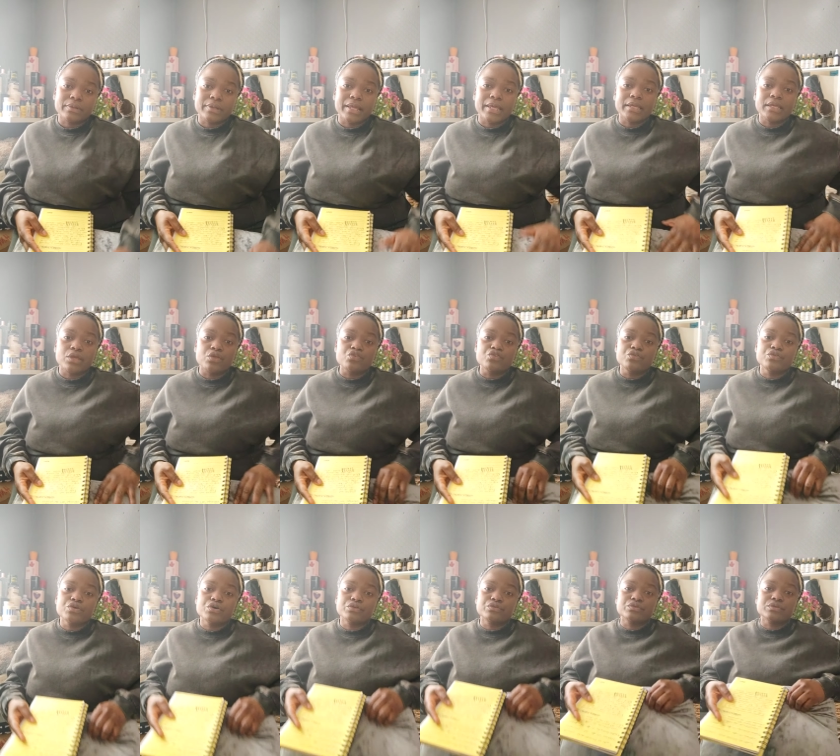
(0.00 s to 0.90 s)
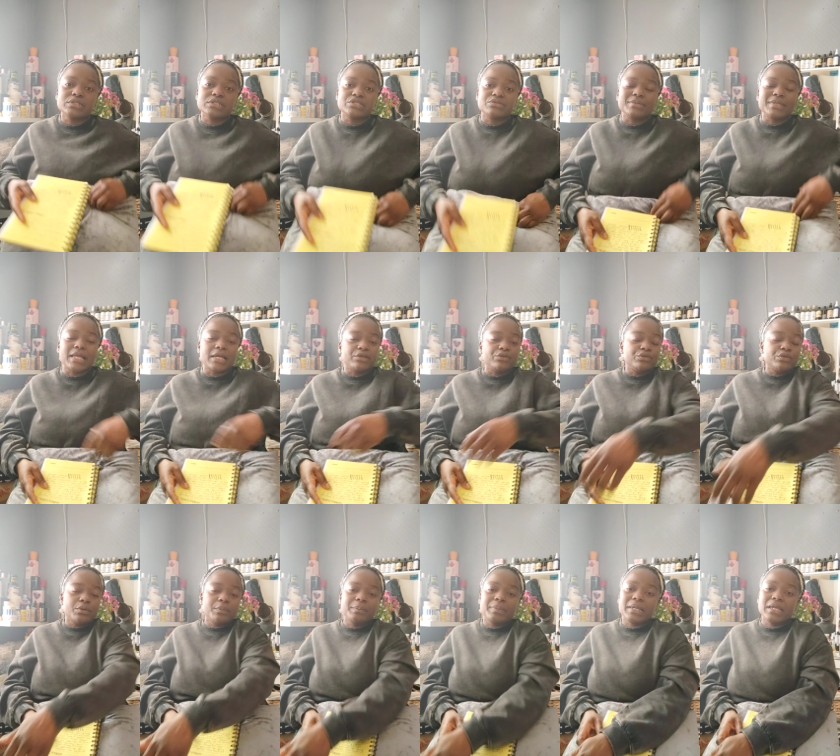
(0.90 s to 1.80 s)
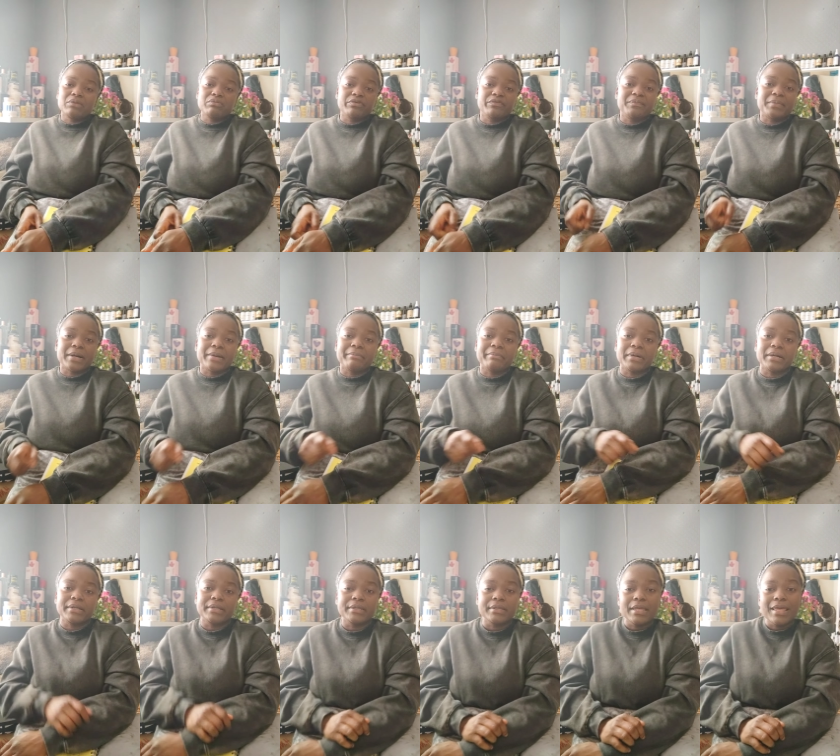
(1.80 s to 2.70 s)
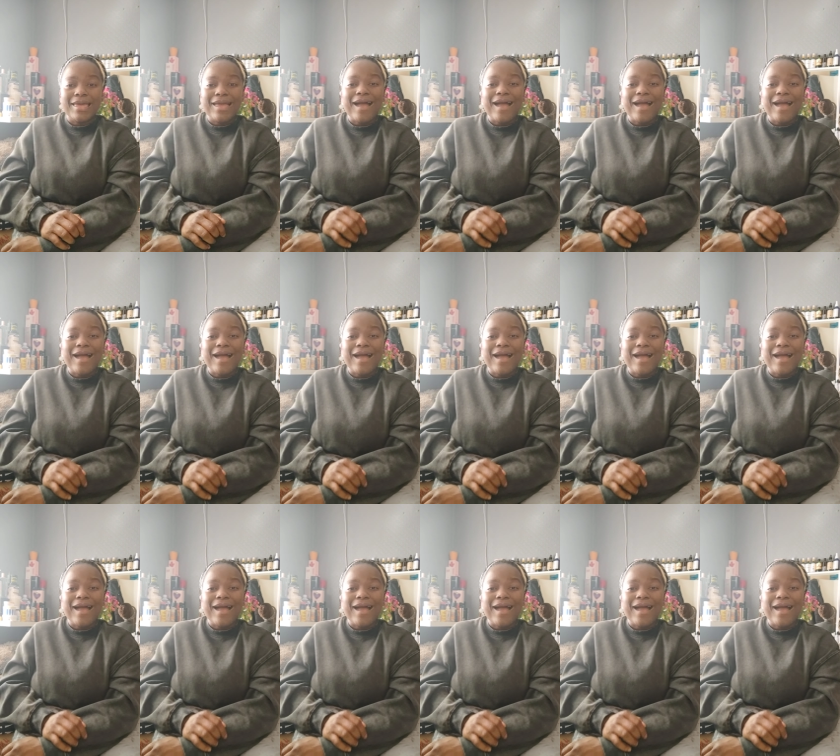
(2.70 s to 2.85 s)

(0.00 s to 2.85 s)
Like you don't do this to me. Like you don't play with my money.